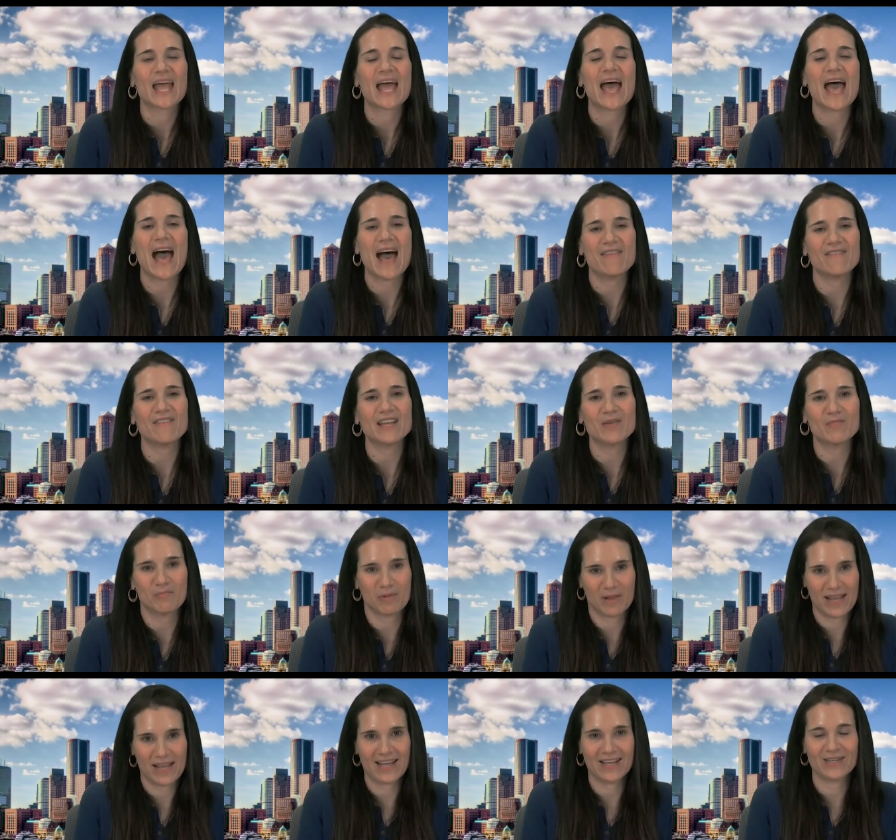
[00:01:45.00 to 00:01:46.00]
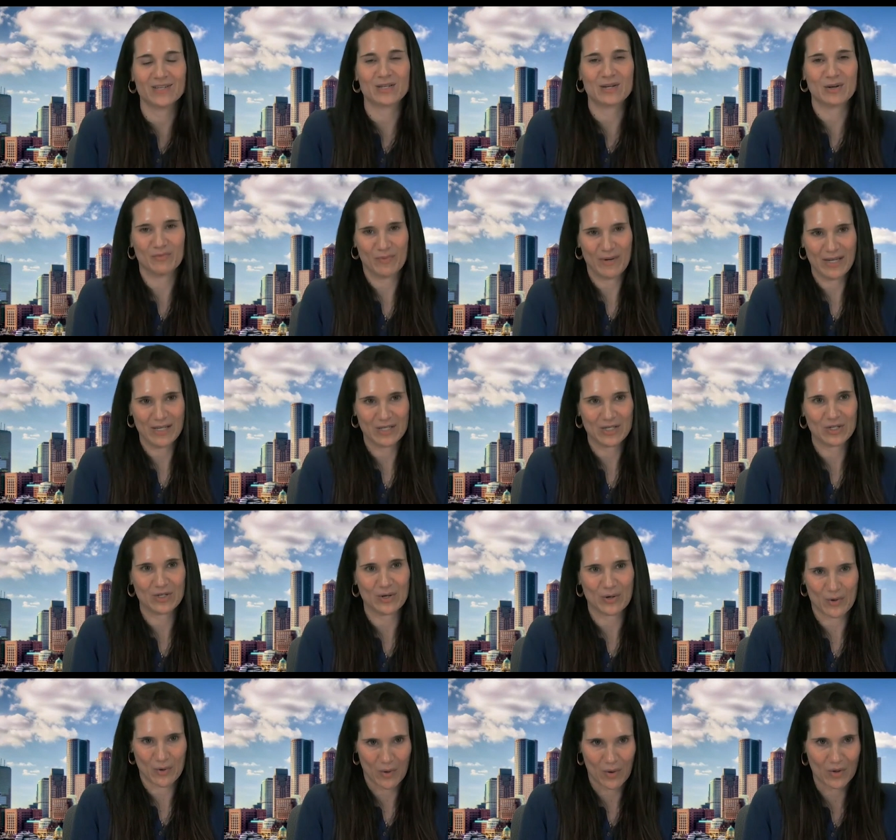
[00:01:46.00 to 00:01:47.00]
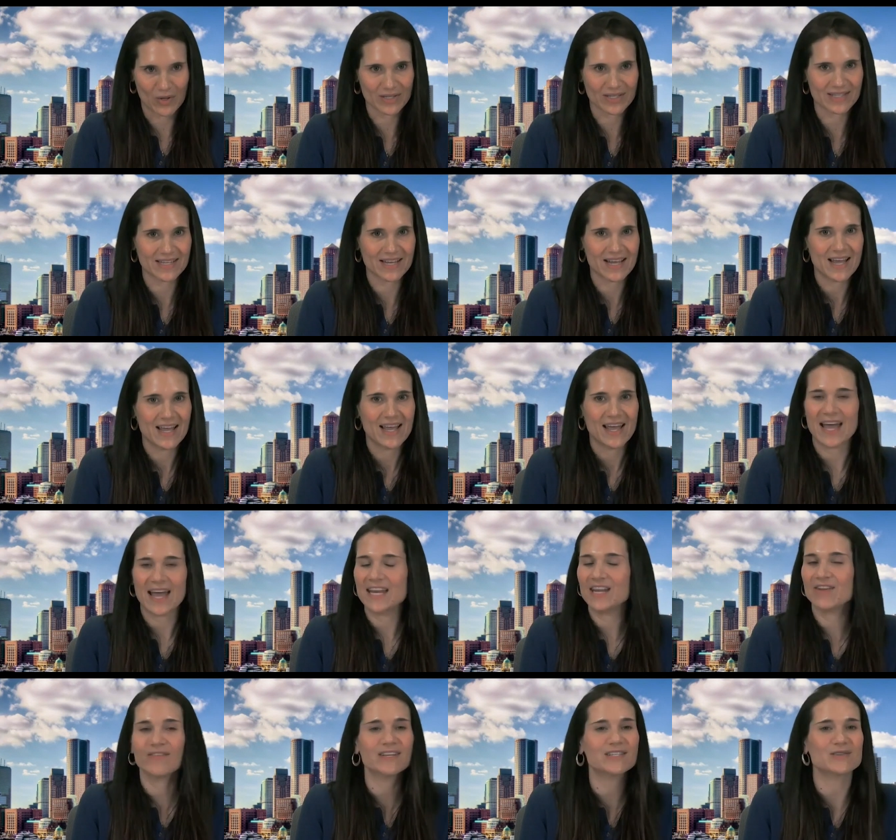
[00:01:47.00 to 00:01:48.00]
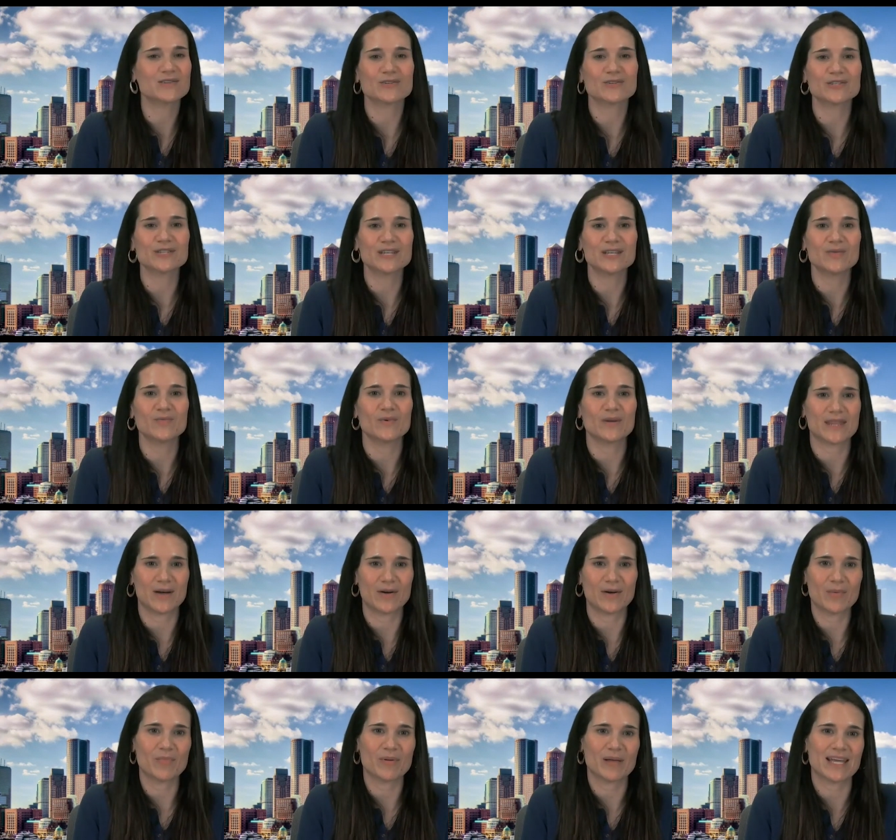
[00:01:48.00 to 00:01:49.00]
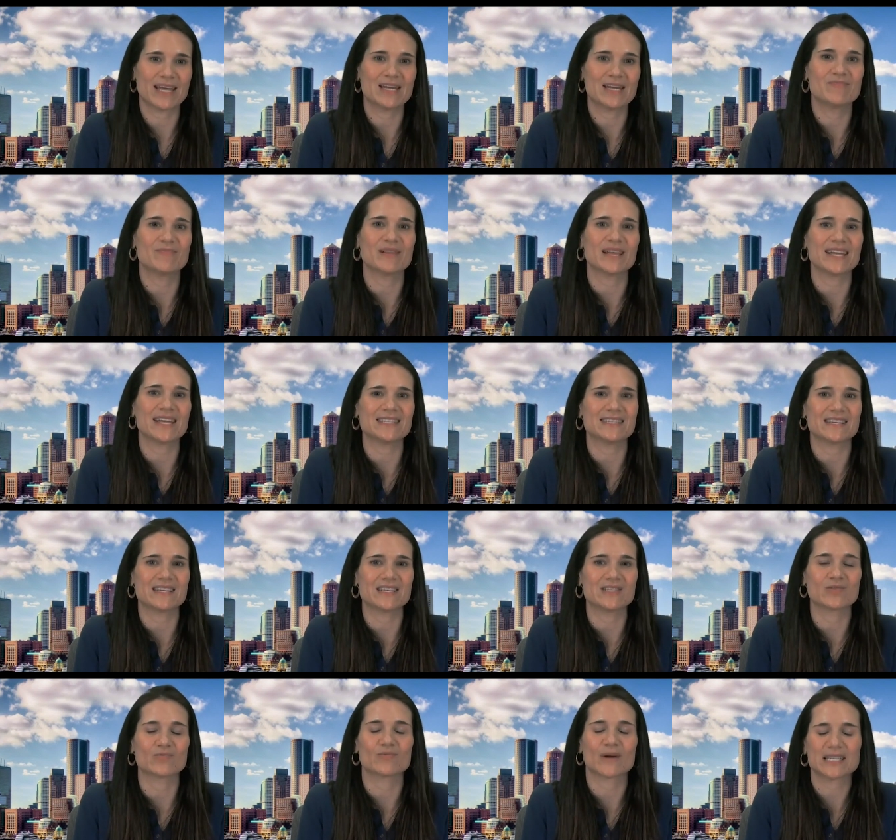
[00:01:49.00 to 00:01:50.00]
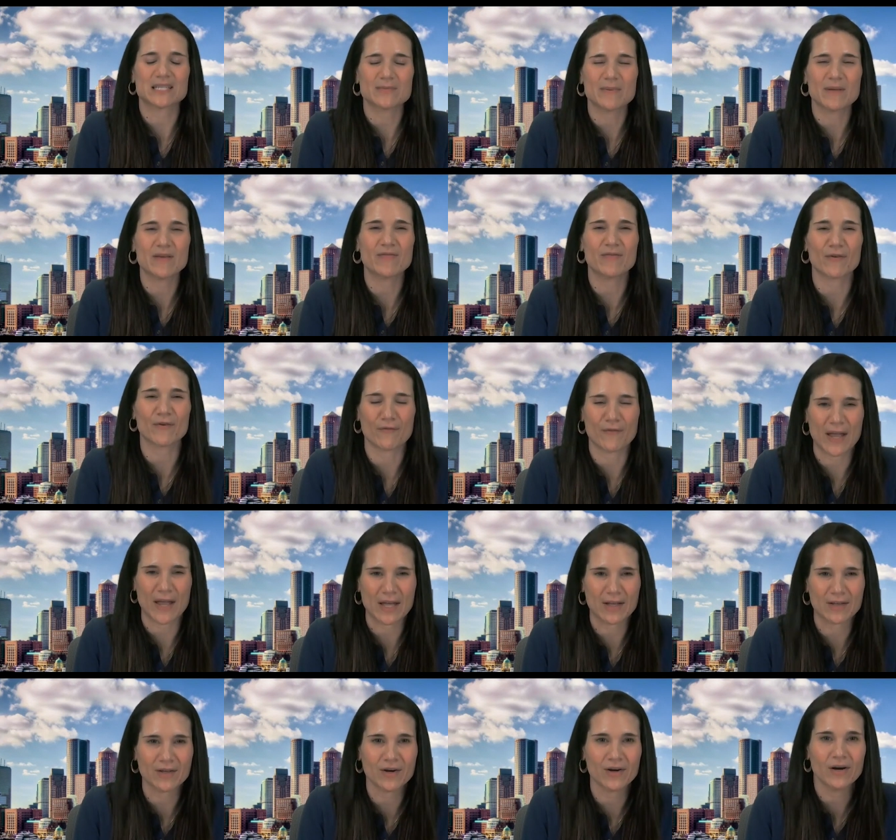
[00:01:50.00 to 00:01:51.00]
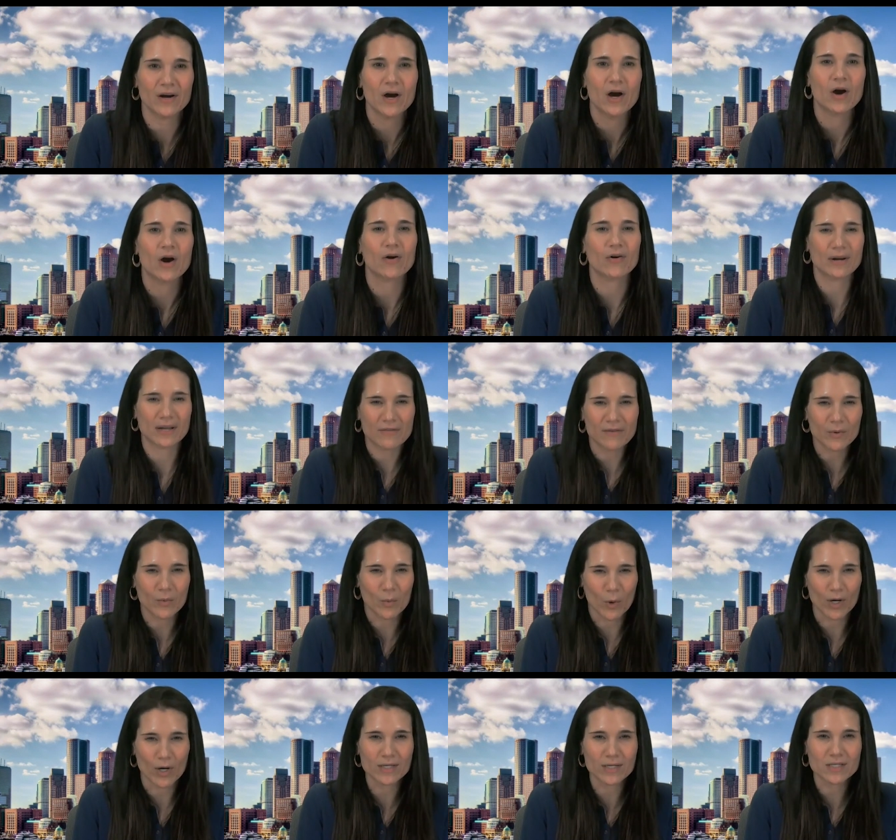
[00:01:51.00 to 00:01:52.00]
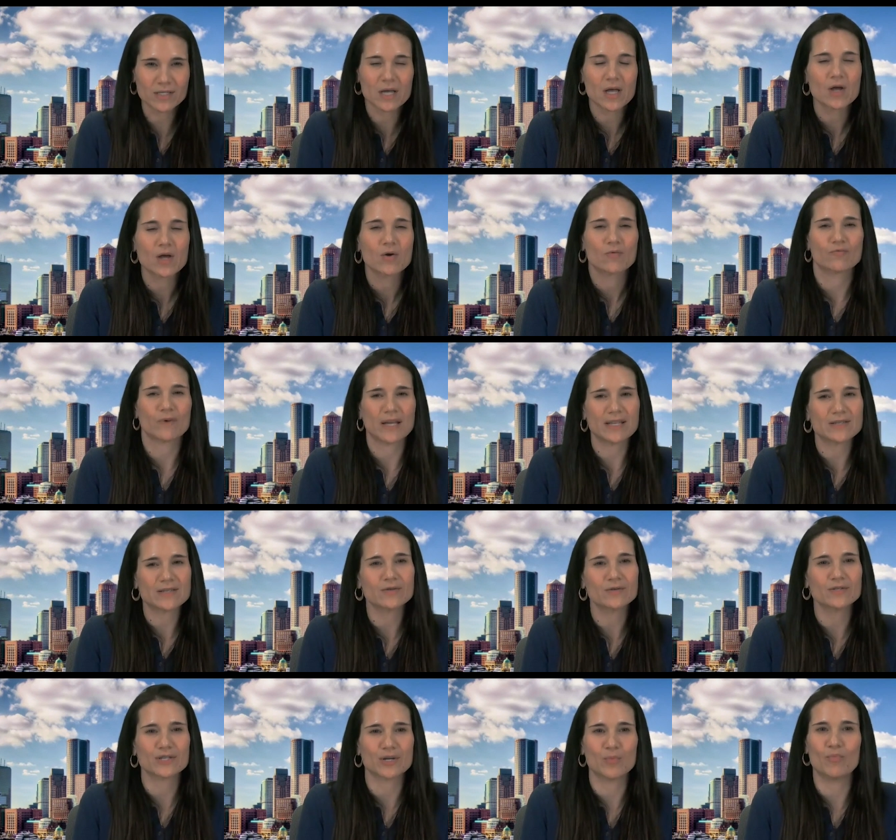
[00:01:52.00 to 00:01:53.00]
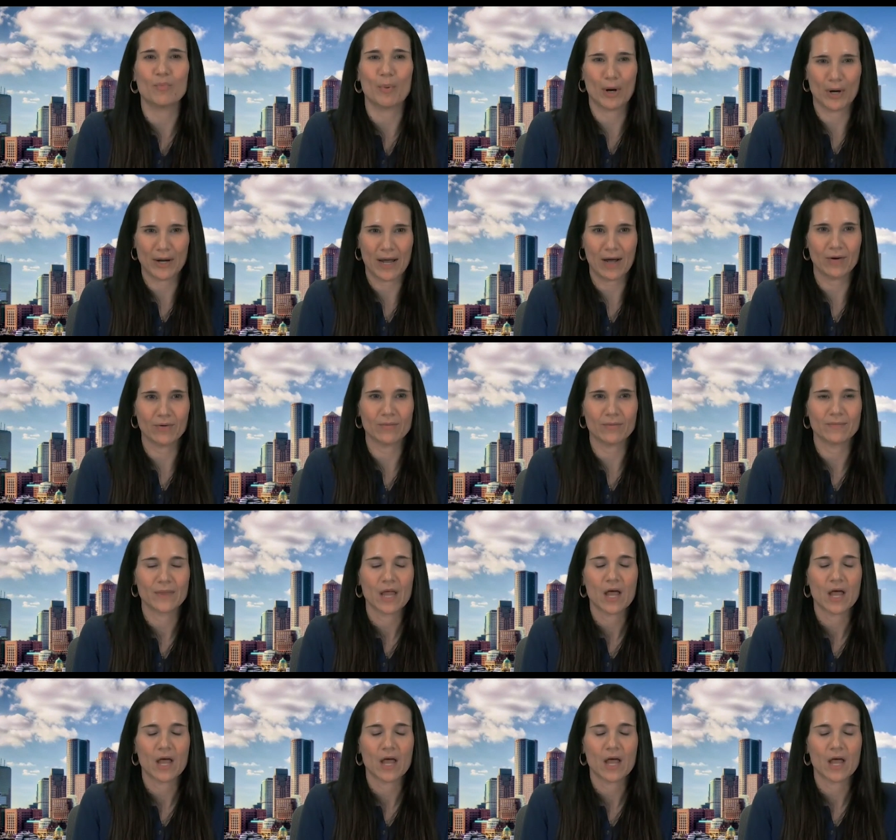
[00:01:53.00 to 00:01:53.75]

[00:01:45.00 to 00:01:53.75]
having a plan to reach your goals. Any resolution without a plan in place is a recipe for failure or even worse, resolution burnout